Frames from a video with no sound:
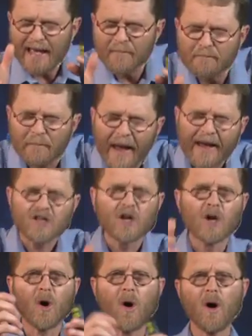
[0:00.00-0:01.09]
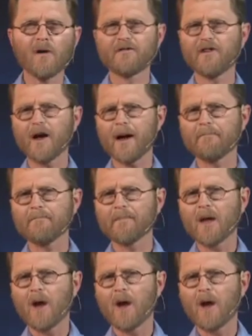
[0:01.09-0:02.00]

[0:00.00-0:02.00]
impact of, um,